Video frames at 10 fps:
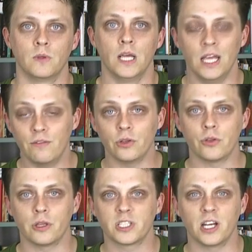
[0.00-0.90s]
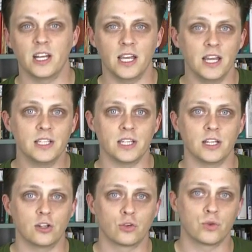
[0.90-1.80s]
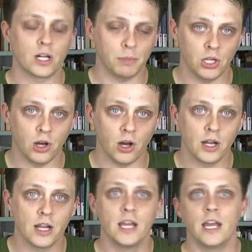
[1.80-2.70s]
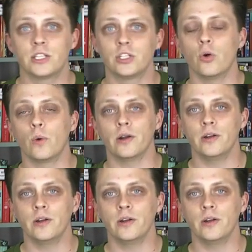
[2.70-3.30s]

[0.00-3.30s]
Even though the sun is incredibly hot, it's nowhere